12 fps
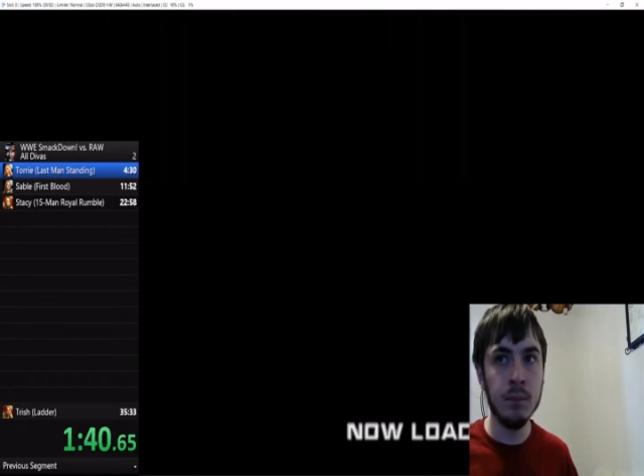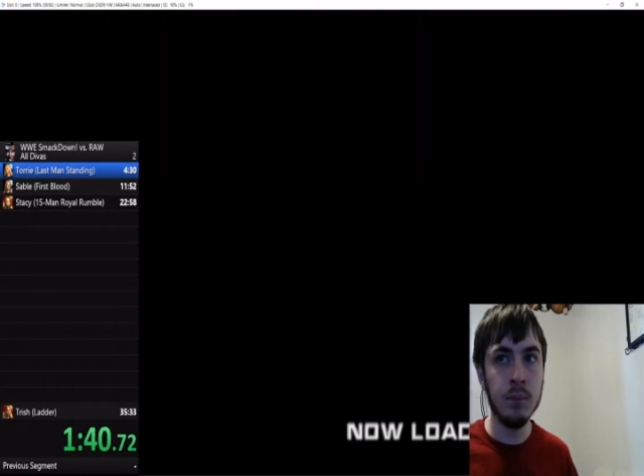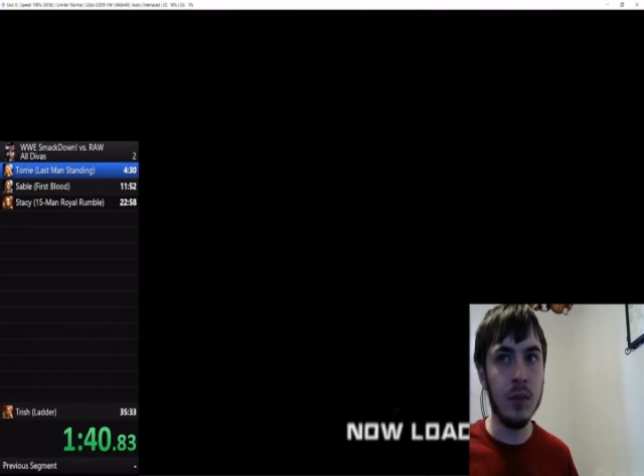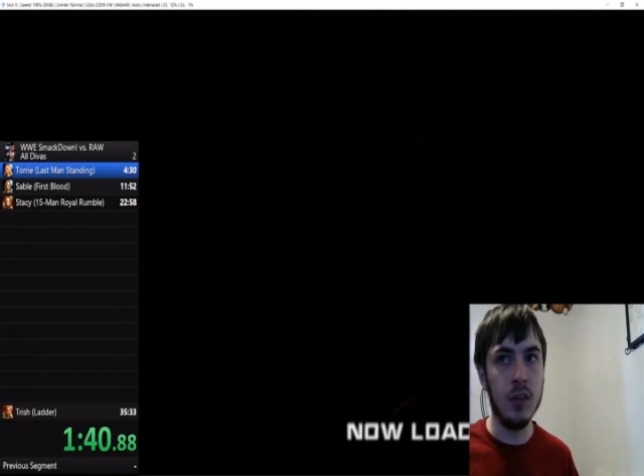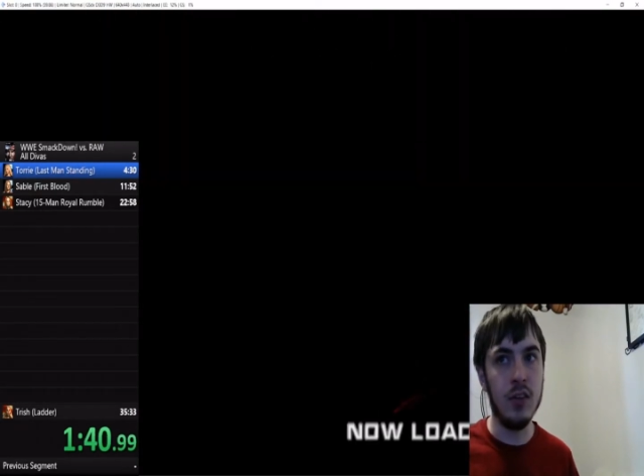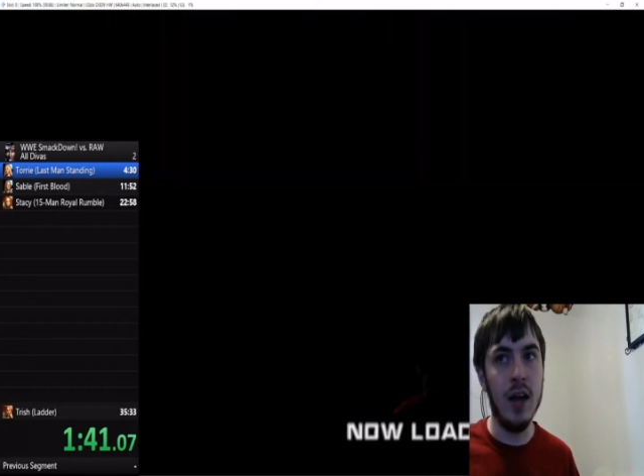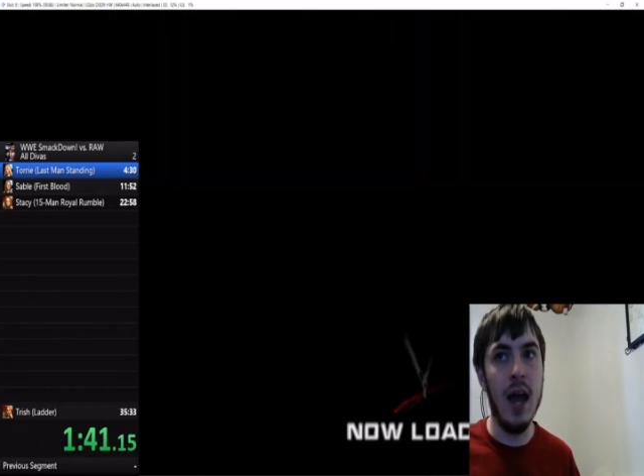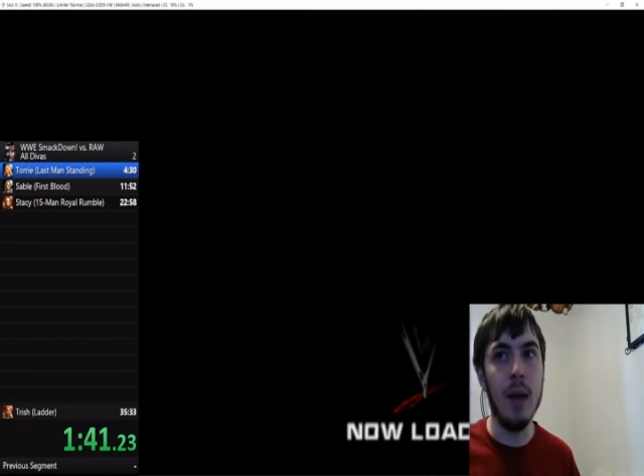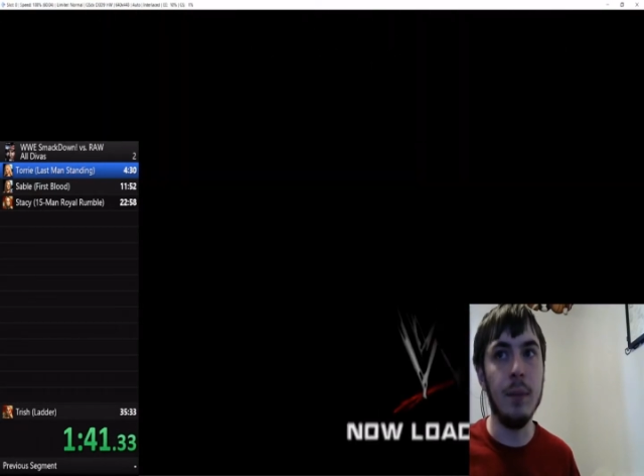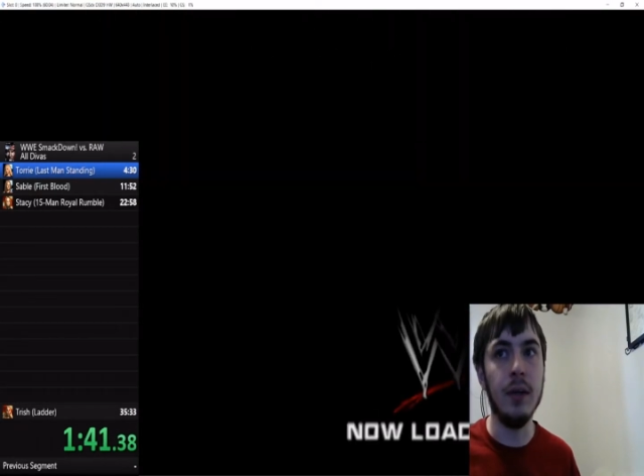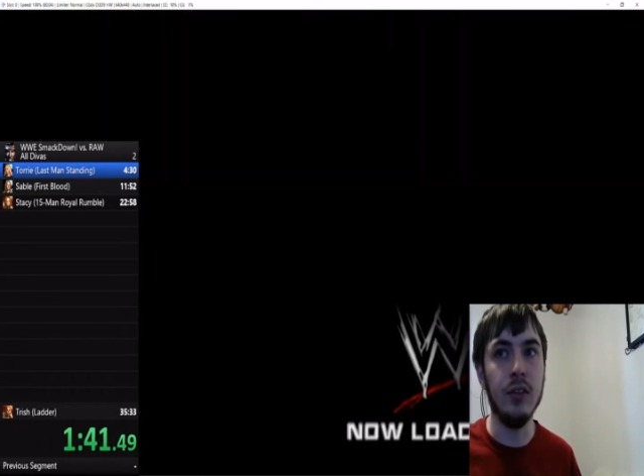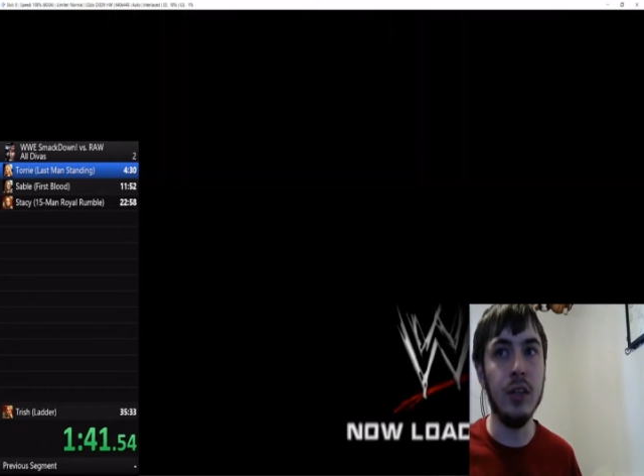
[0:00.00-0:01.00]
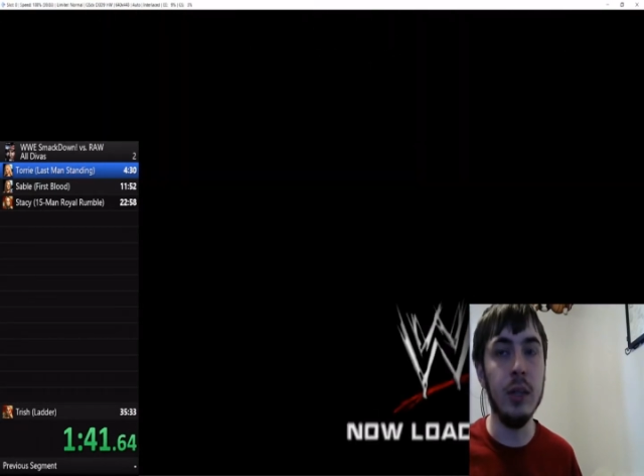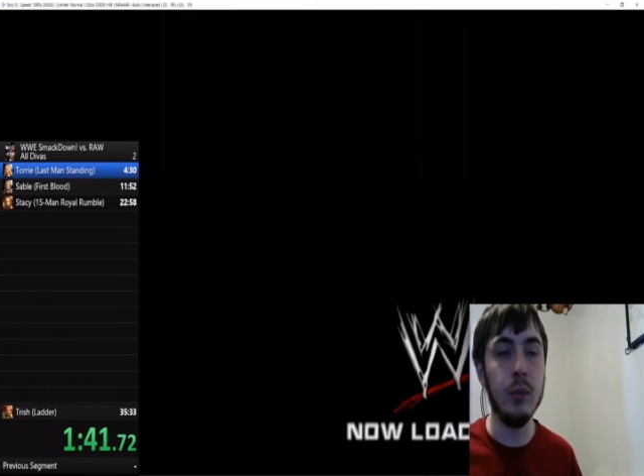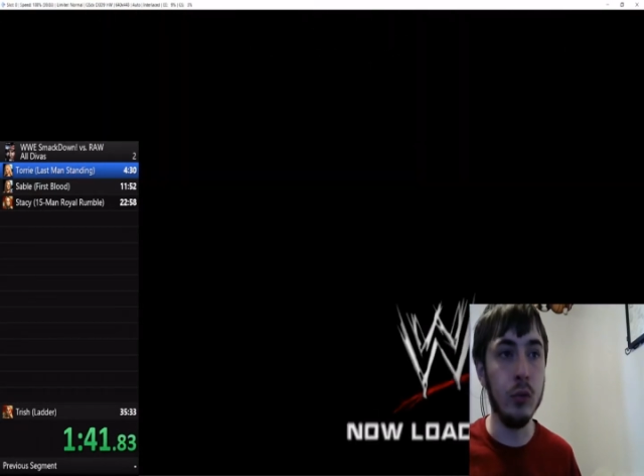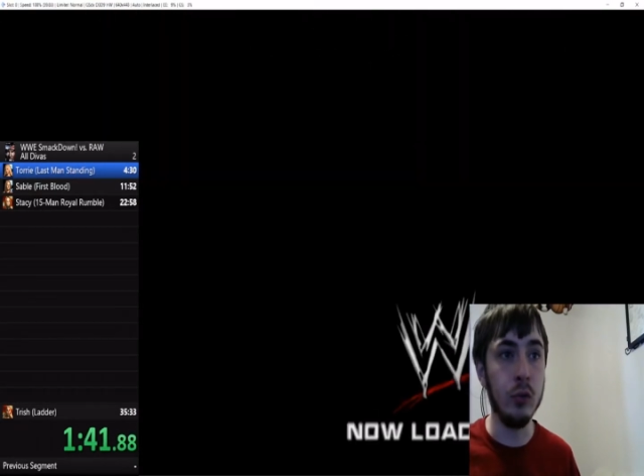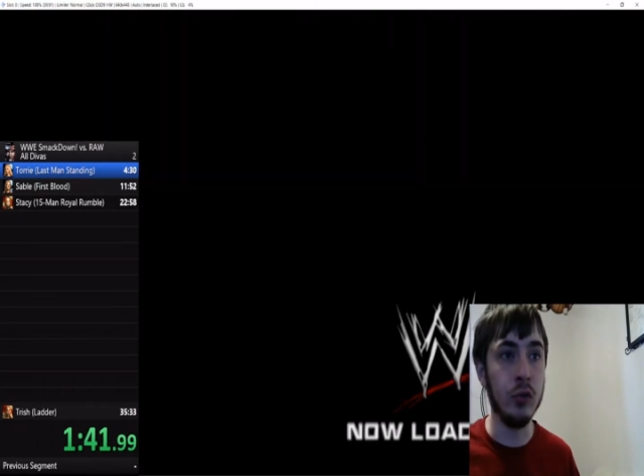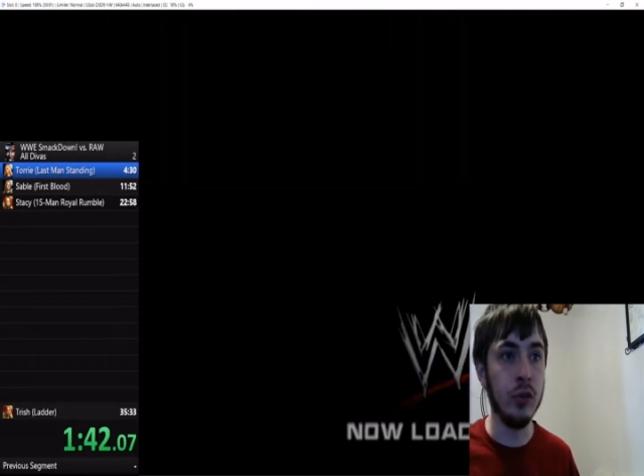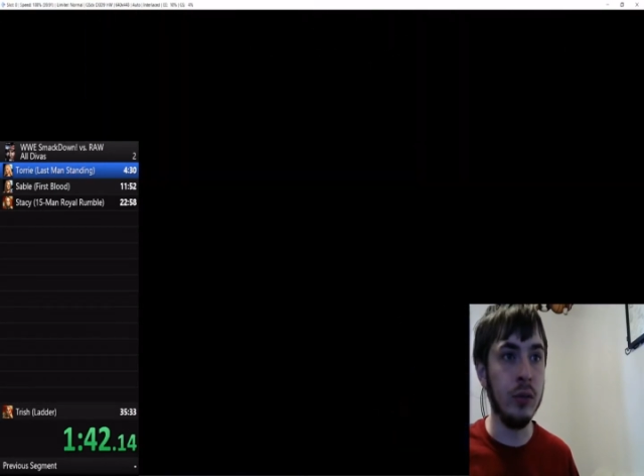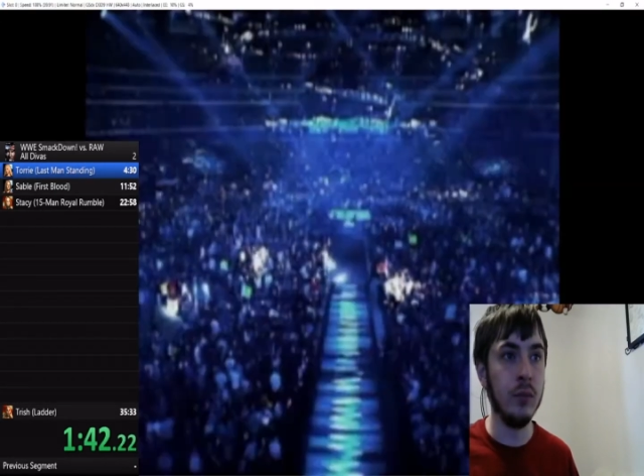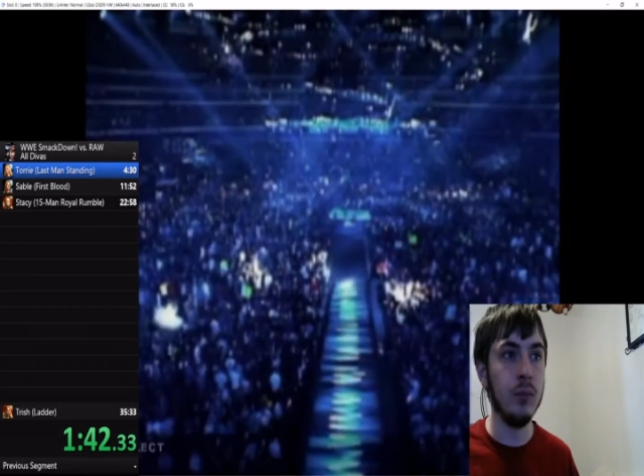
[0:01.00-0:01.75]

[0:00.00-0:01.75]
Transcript: is not happy because he keeps losing,